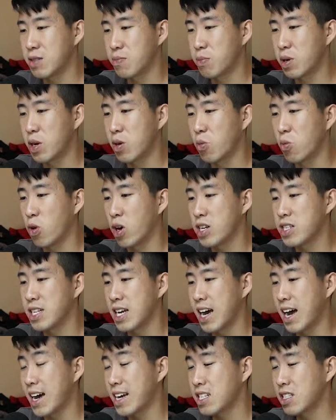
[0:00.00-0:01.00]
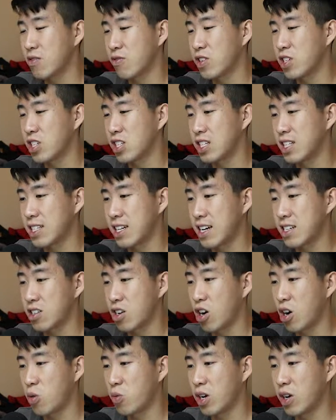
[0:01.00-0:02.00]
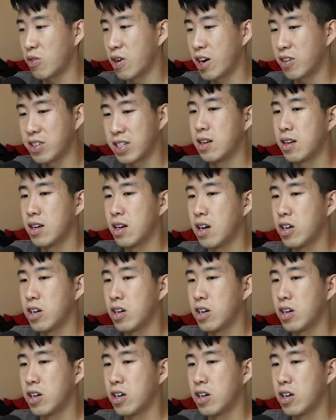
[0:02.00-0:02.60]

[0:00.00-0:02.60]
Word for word: but was as efficient as hallway rounding.